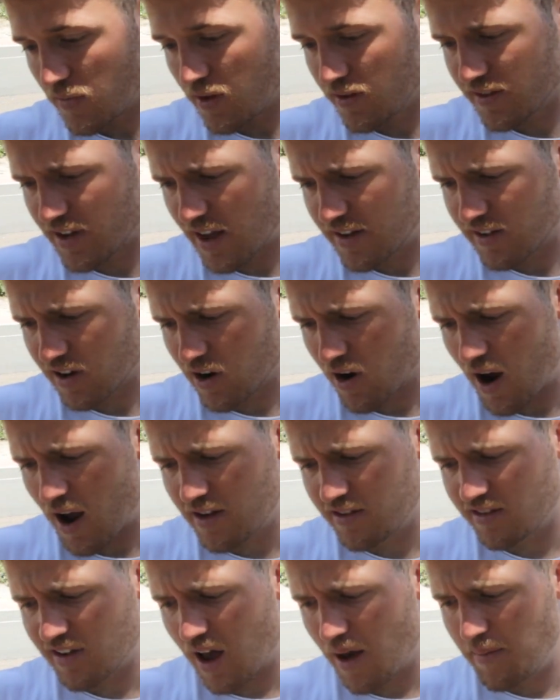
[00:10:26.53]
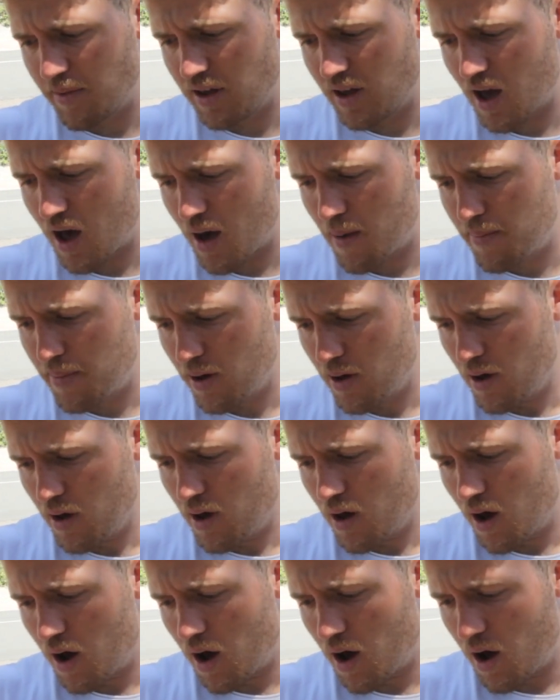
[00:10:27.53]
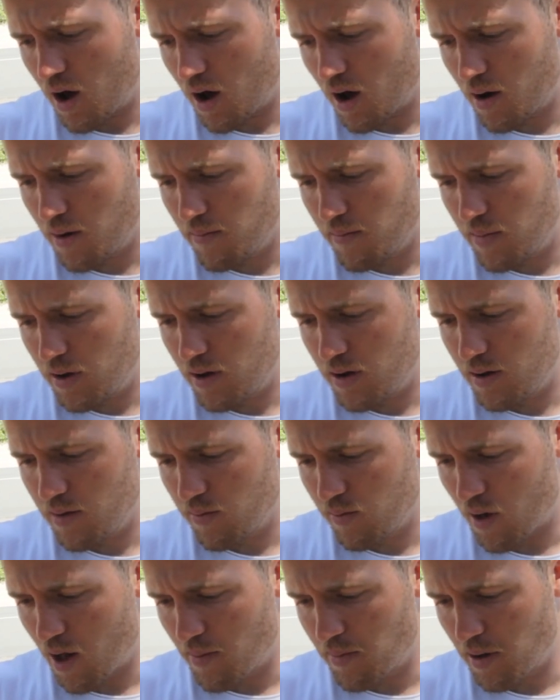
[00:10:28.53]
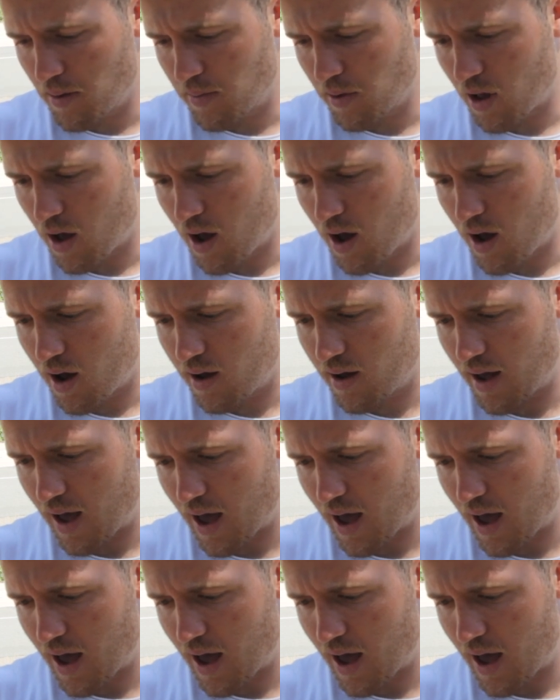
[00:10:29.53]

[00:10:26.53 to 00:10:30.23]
this guy was like, all right, sign me up, blah, blah, blah.